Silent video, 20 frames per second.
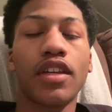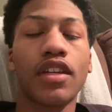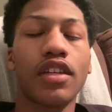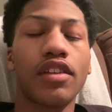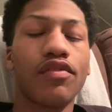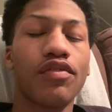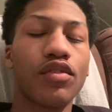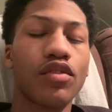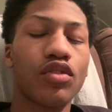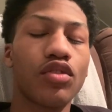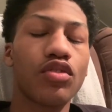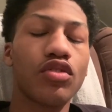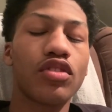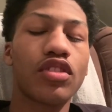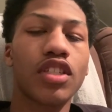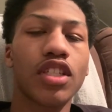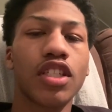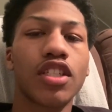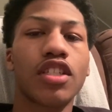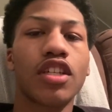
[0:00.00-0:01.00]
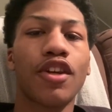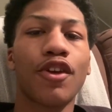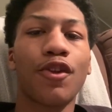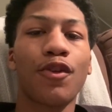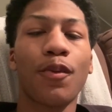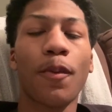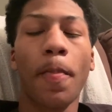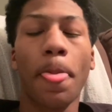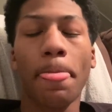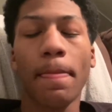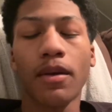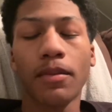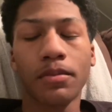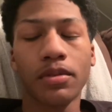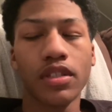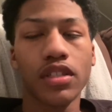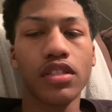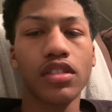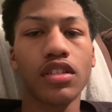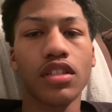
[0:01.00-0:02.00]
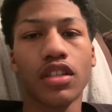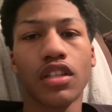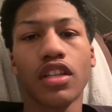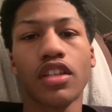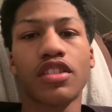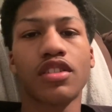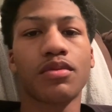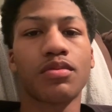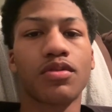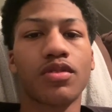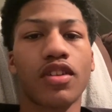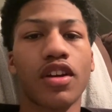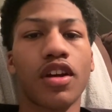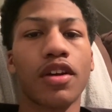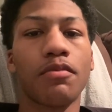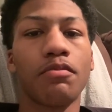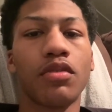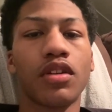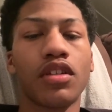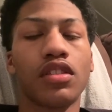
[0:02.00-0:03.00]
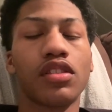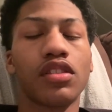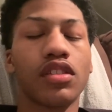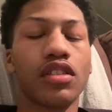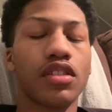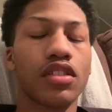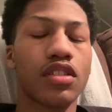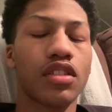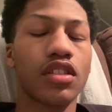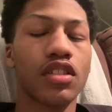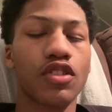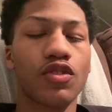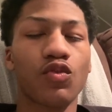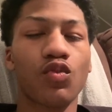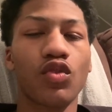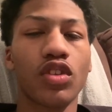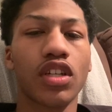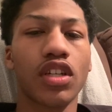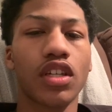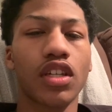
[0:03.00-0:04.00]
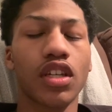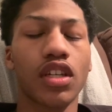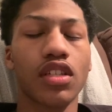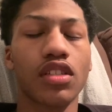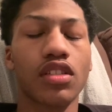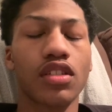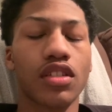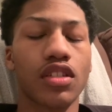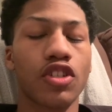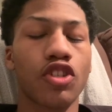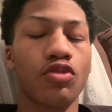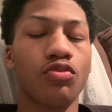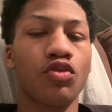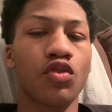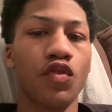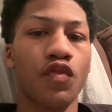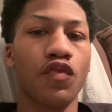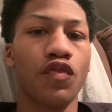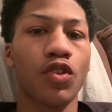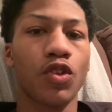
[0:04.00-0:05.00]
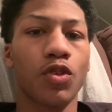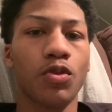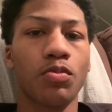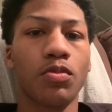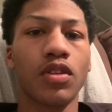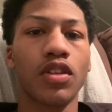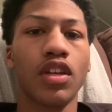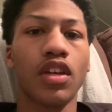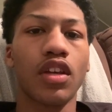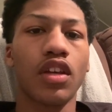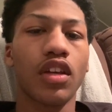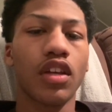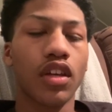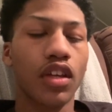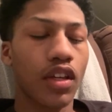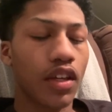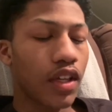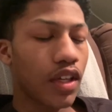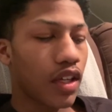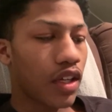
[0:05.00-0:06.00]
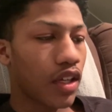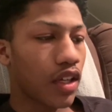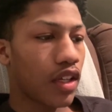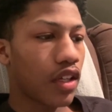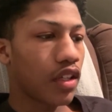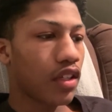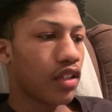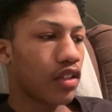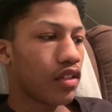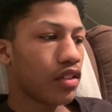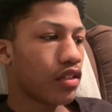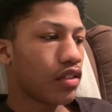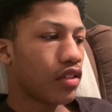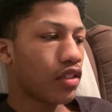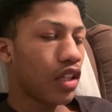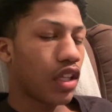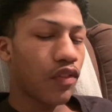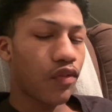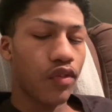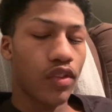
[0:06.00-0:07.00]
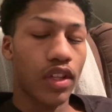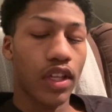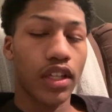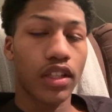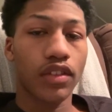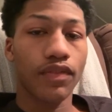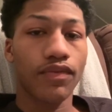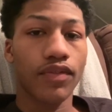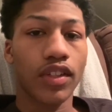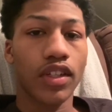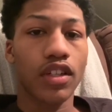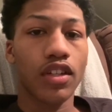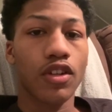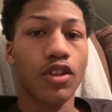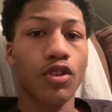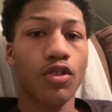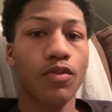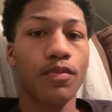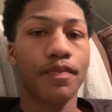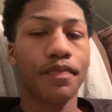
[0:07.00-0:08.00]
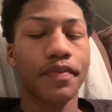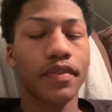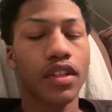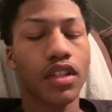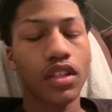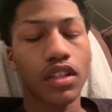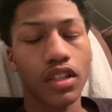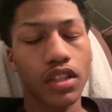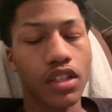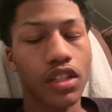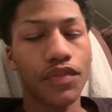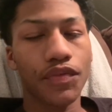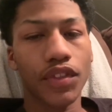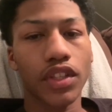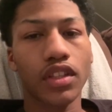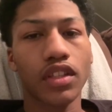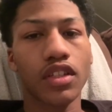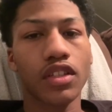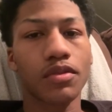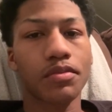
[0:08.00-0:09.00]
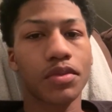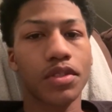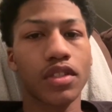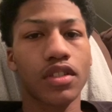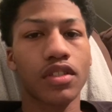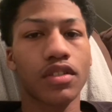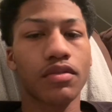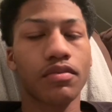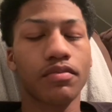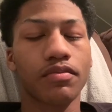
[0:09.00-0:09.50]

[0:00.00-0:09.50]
If you're new to the channel, please hit that subscribe button. Let's get to 1K subs, you feel me? And if you like the video, leave a thumbs up.